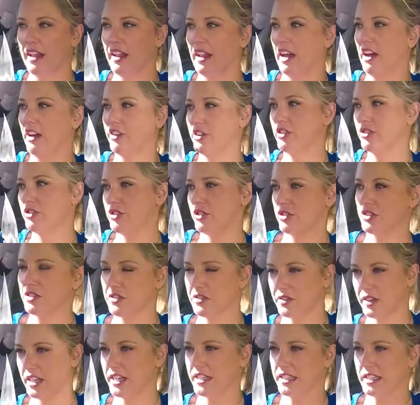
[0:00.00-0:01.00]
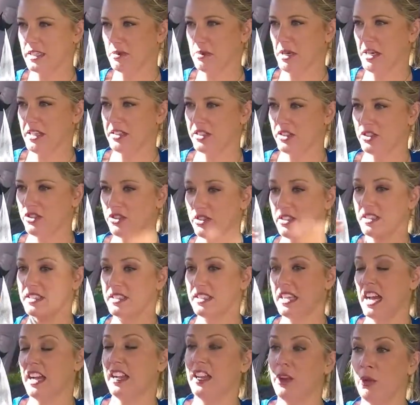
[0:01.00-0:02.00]
allow you to sort of customize it to
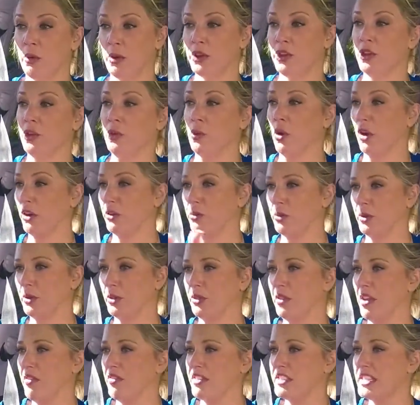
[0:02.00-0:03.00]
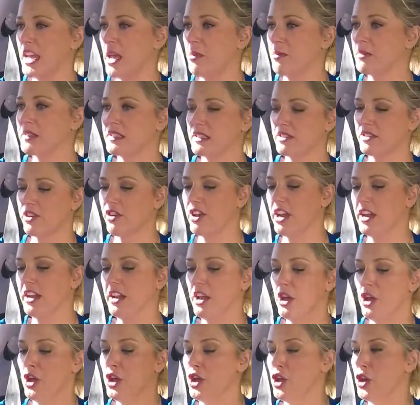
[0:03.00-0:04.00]
exactly what you want with the infotainment screen.